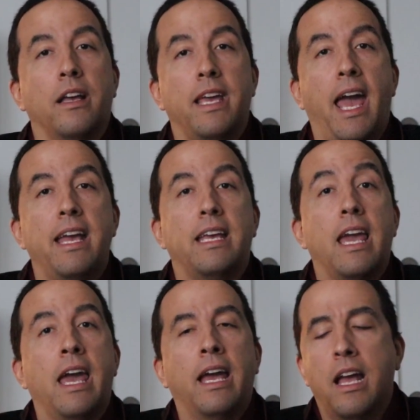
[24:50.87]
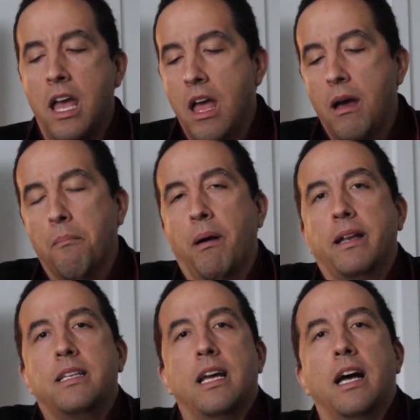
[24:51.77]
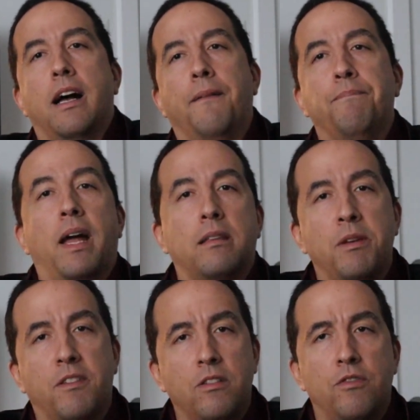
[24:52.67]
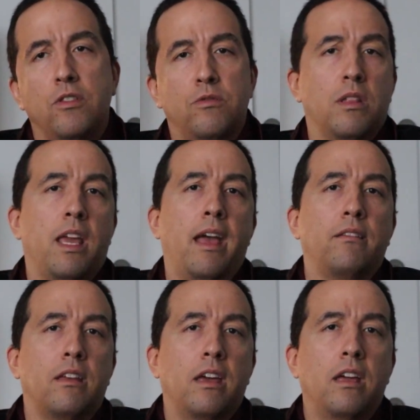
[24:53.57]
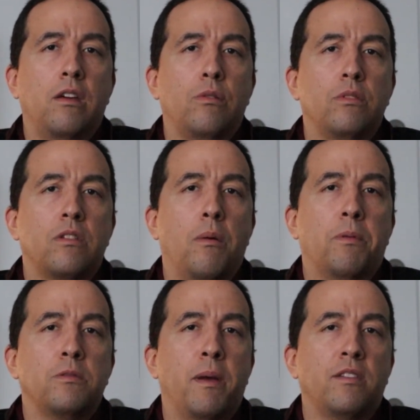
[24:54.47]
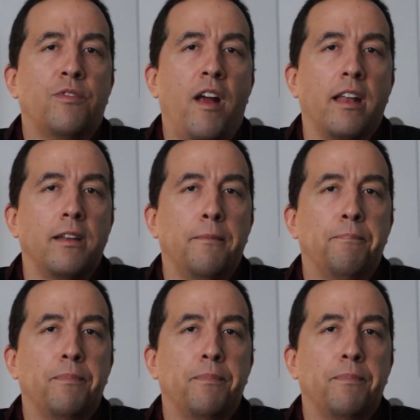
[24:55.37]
gay king, but not to be confused with Gail King, who is Oprah's best friend.